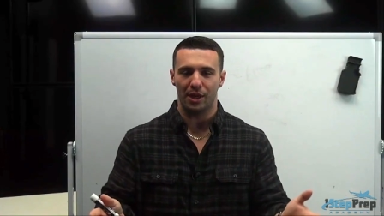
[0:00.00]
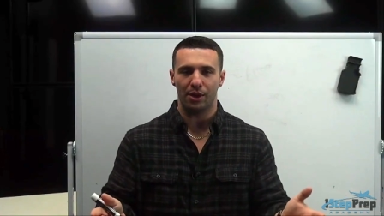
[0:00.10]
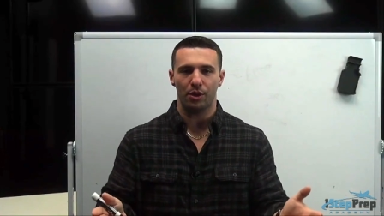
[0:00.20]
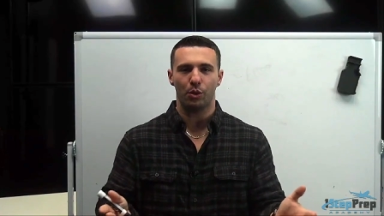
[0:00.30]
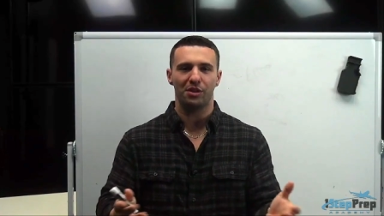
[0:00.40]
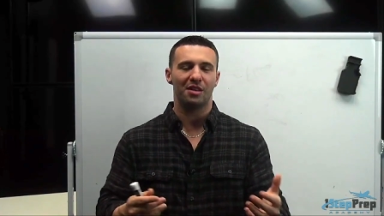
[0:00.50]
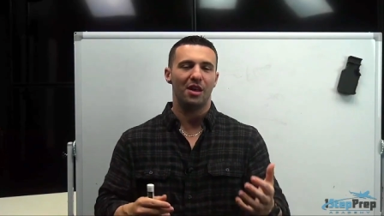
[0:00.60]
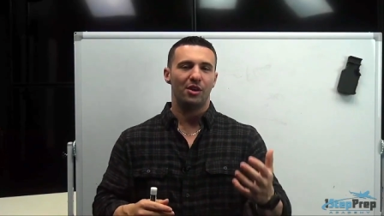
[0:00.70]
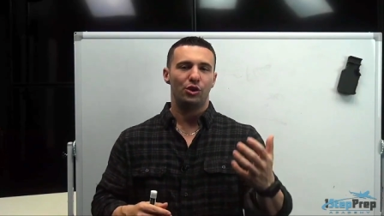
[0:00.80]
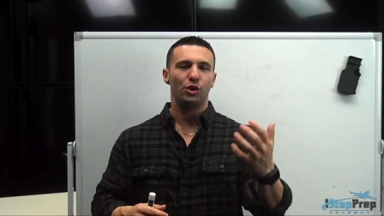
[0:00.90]
In other words,
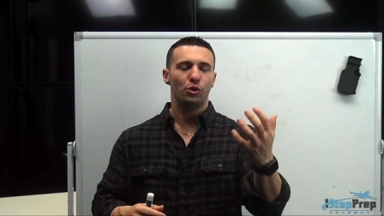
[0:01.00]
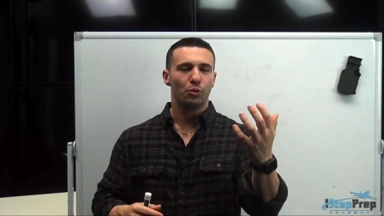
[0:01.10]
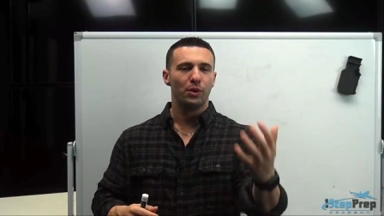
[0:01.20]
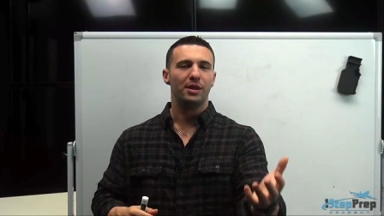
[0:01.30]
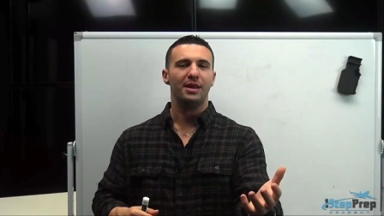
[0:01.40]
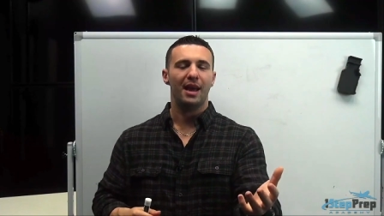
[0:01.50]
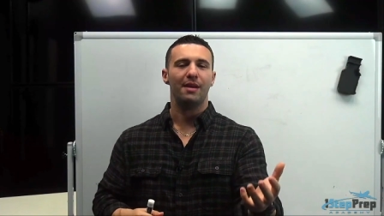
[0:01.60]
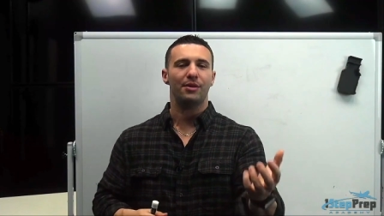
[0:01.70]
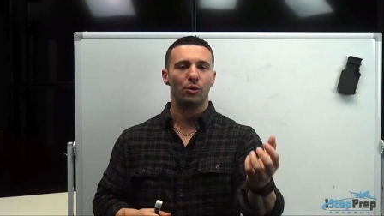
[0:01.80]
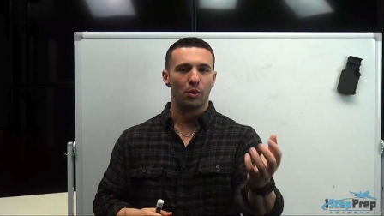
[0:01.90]
do you really
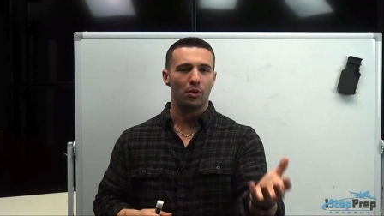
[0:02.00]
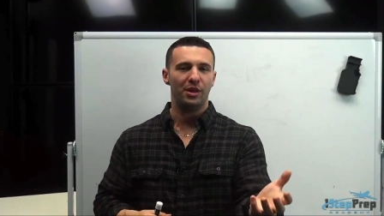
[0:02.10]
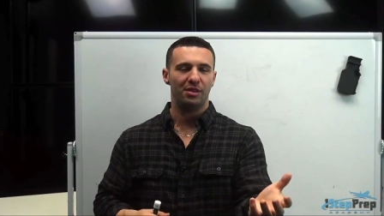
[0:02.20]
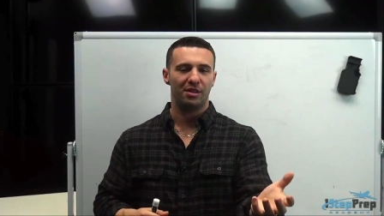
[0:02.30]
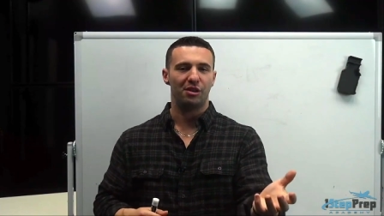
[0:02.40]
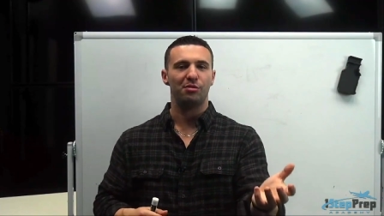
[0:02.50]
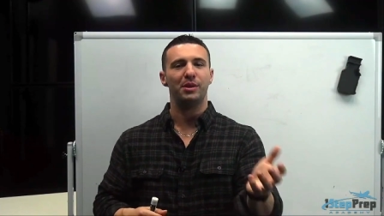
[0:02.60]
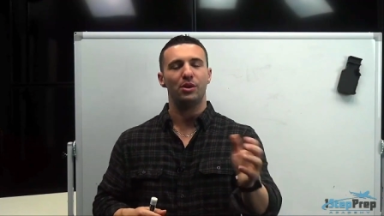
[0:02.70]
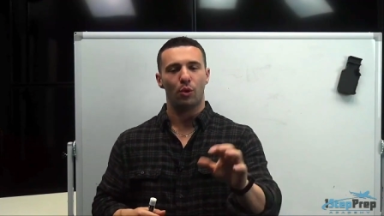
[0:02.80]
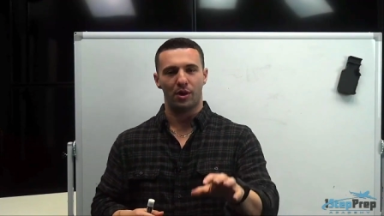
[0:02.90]
have an erroneous
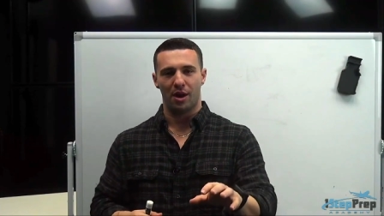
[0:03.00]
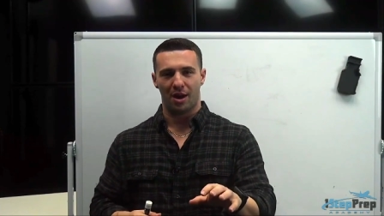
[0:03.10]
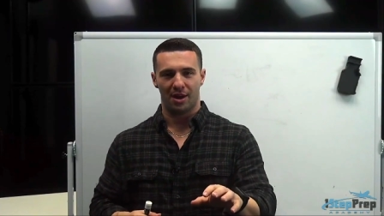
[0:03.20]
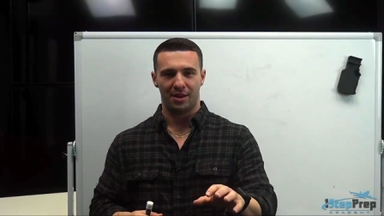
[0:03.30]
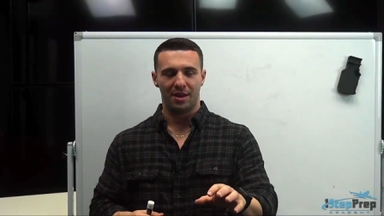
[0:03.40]
airspeed or not?